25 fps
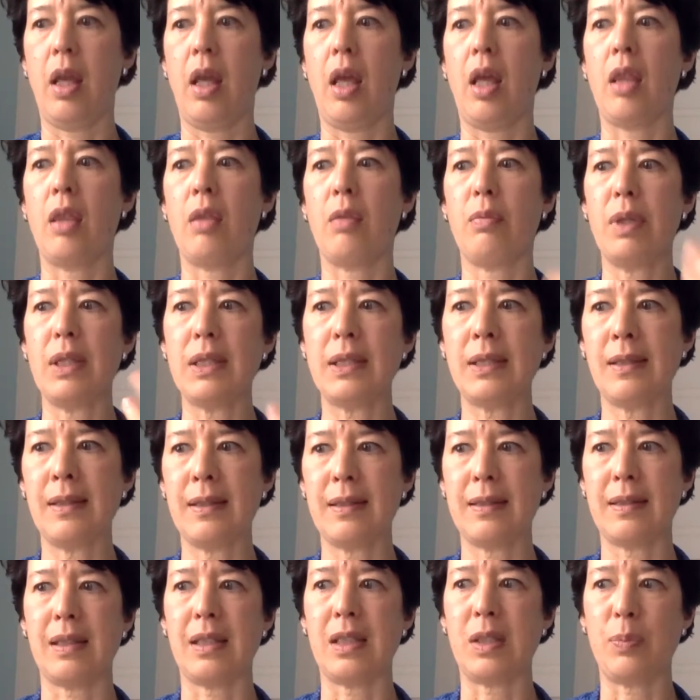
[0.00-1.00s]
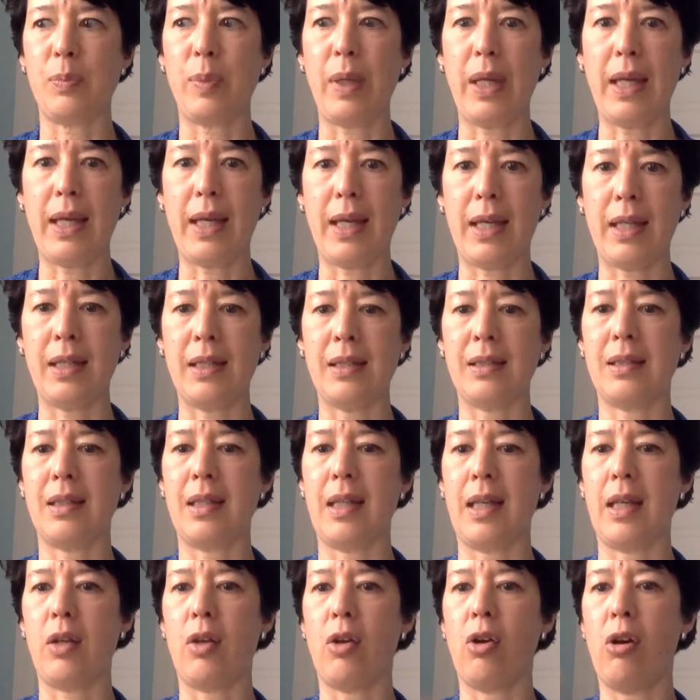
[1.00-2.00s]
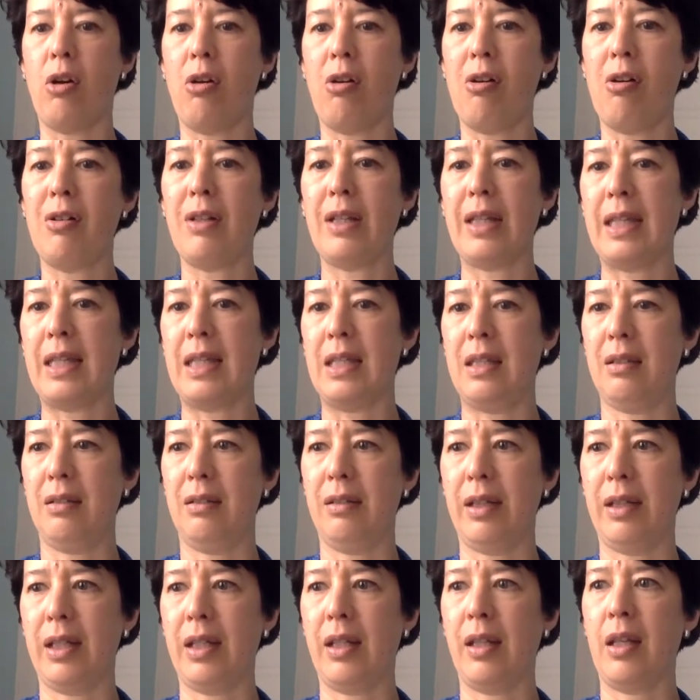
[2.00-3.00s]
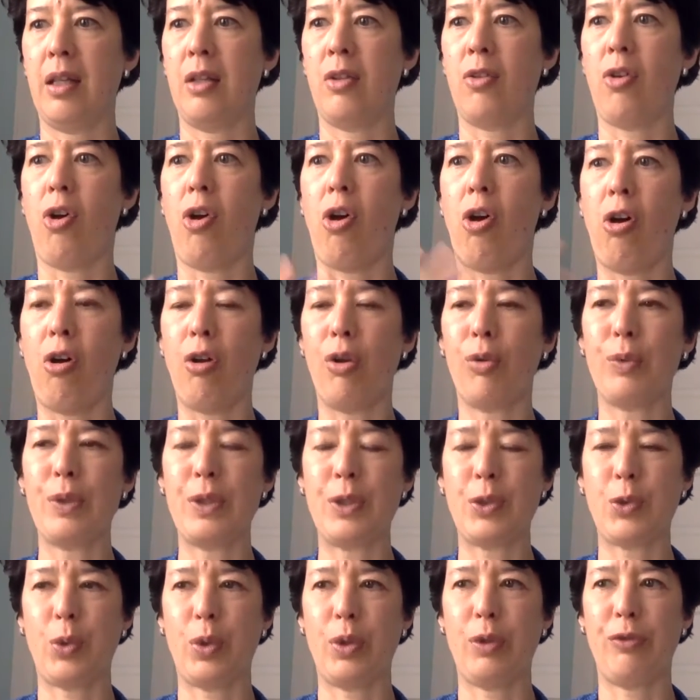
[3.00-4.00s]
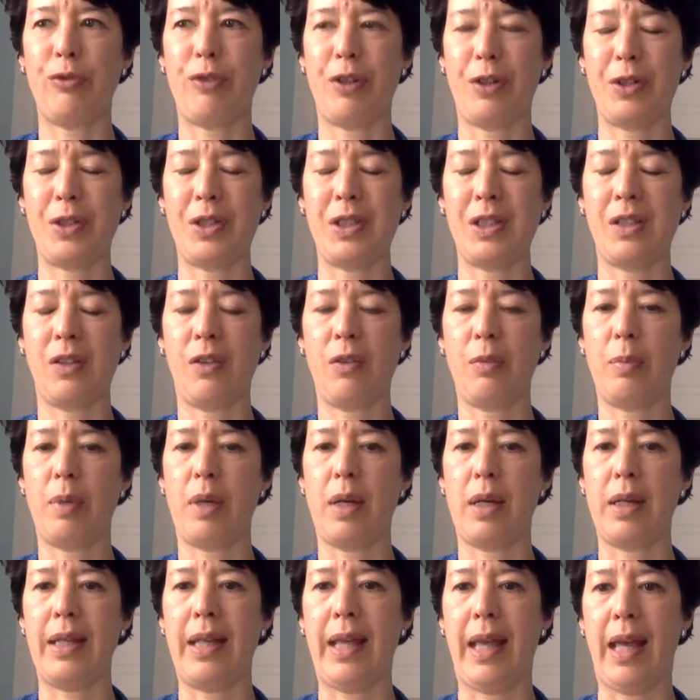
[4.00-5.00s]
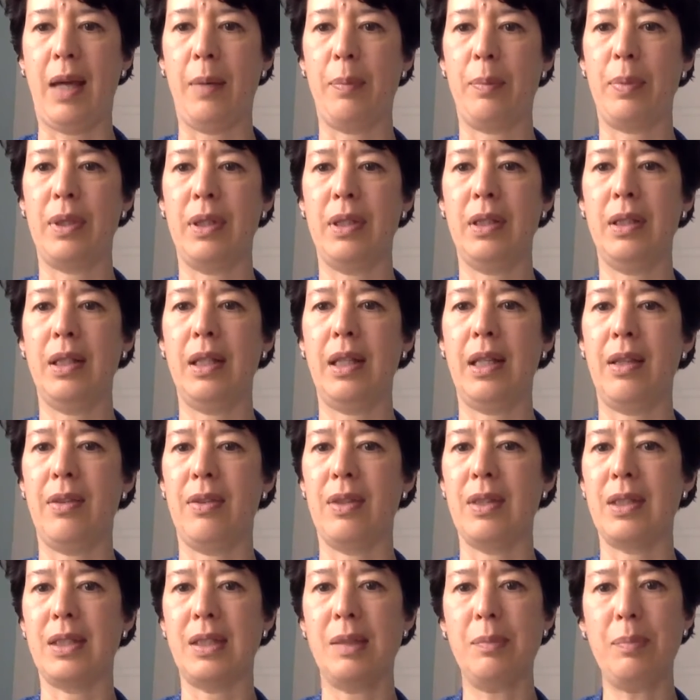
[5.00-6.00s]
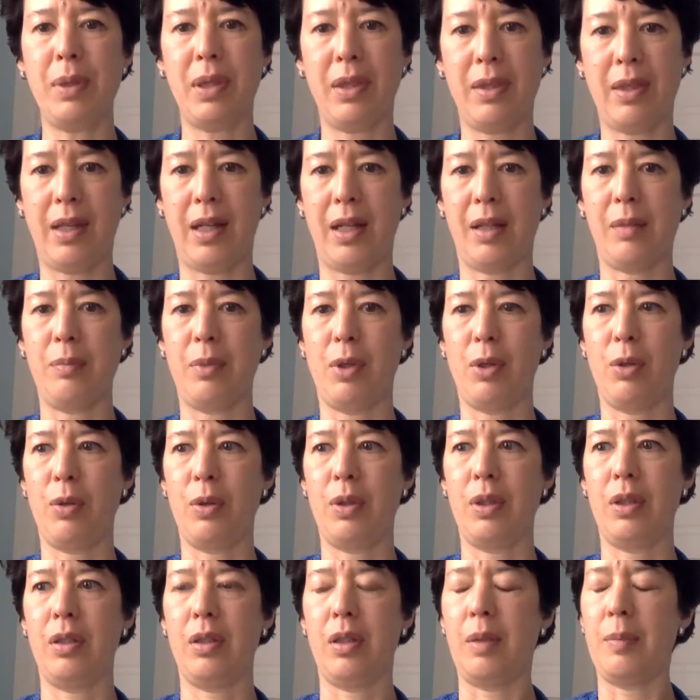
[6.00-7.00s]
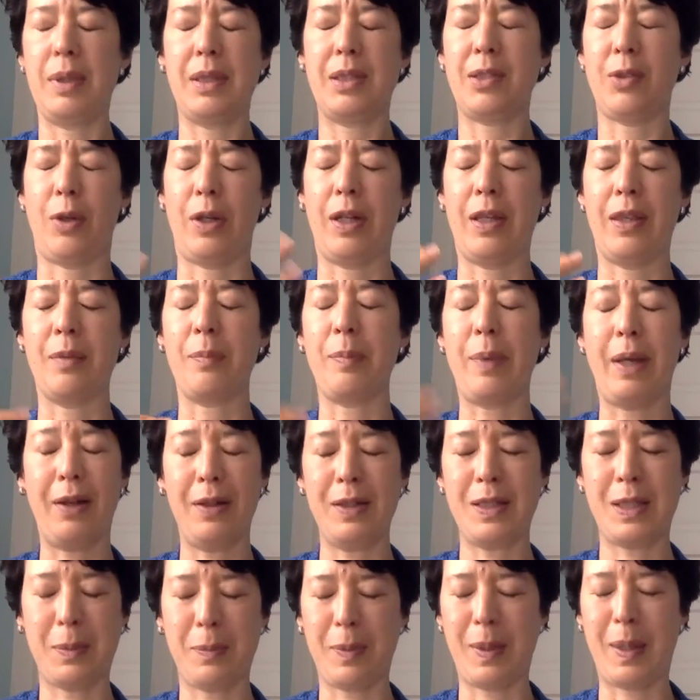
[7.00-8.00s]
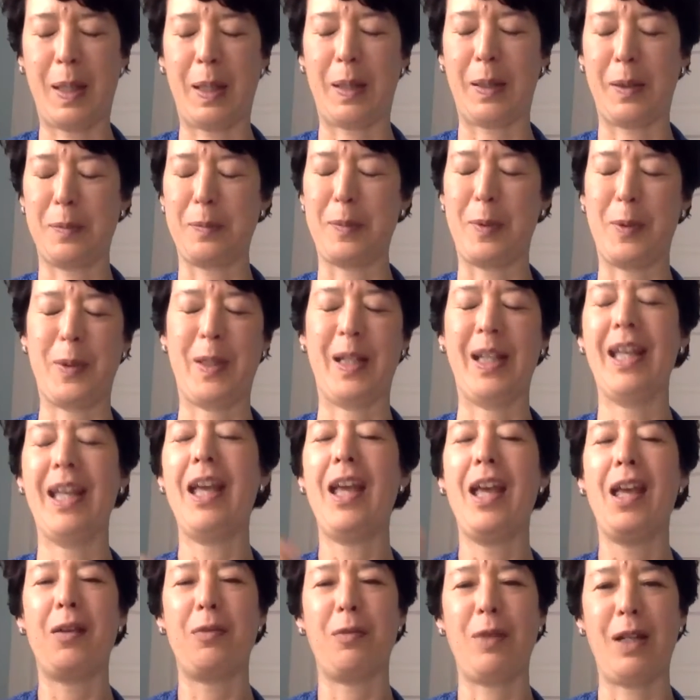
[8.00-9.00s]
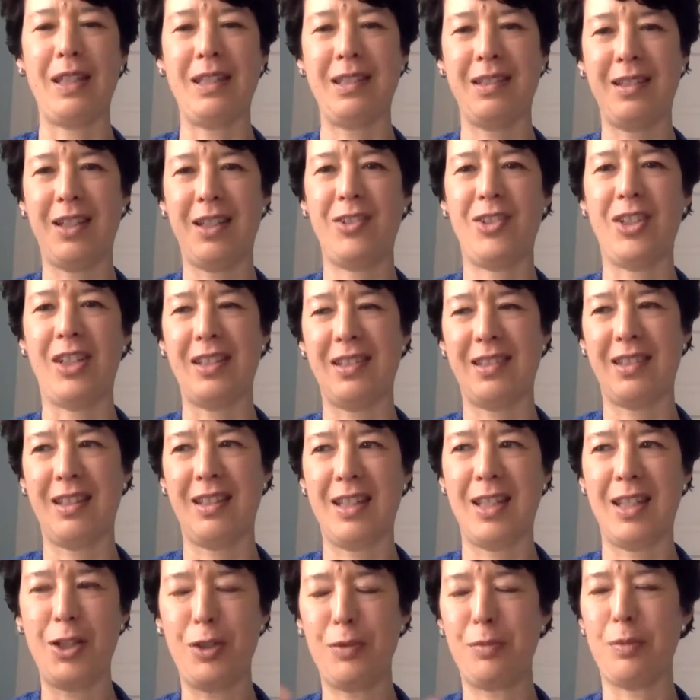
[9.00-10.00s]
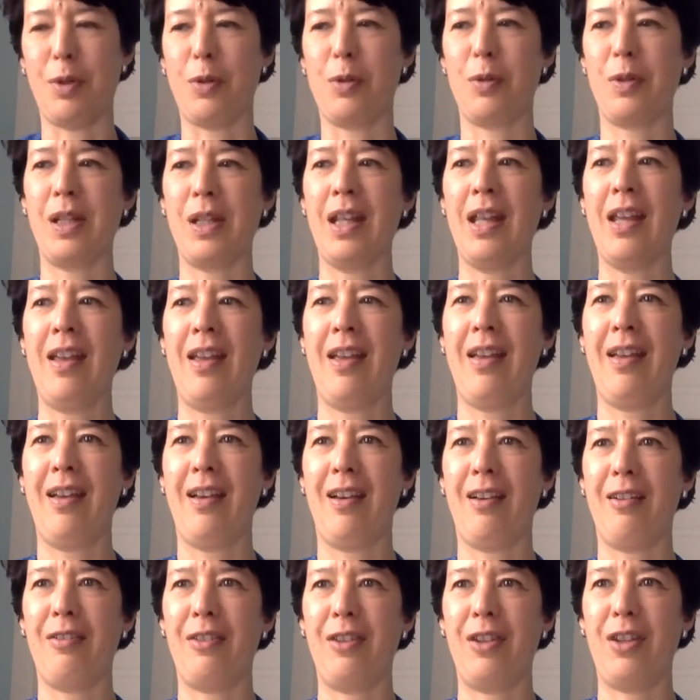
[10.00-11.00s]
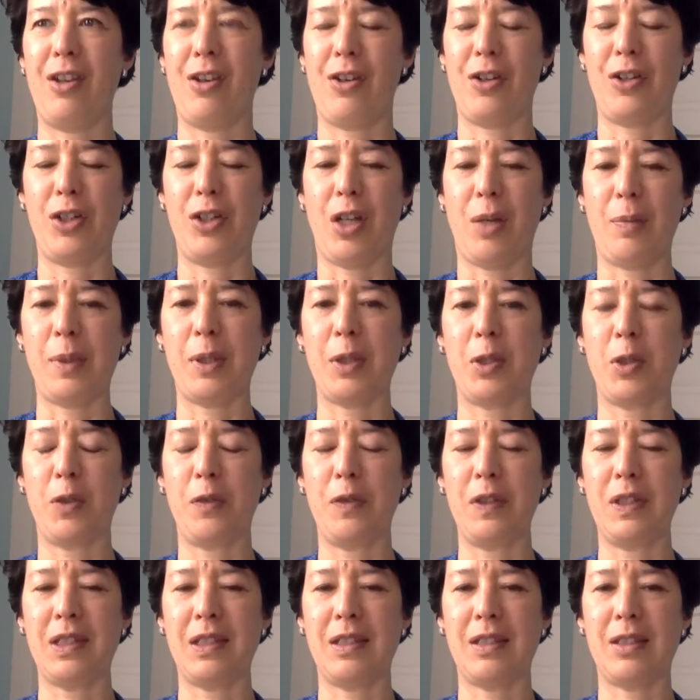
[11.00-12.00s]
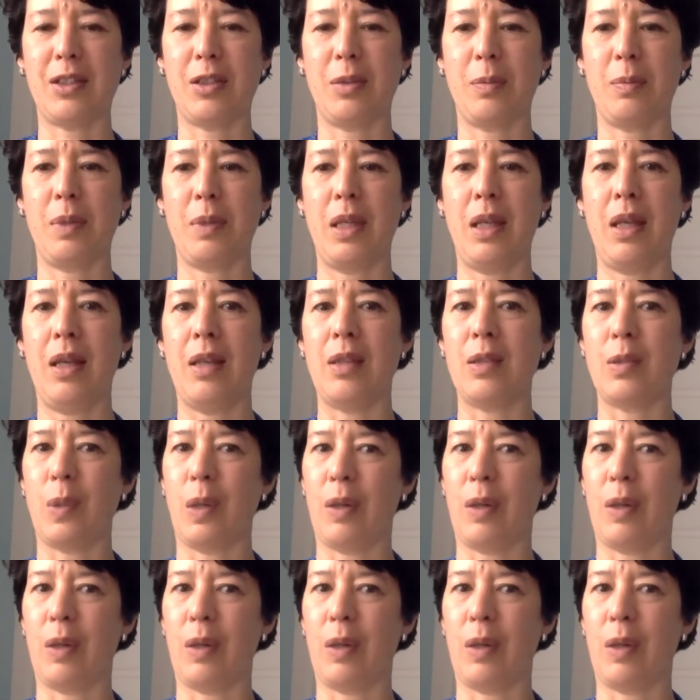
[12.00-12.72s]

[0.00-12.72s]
And the reason this is bad is that all healing and all restorative functions of the body happen in the the parasympathetic mode, rest, digest, and heal mode of the autonomic nervous system. So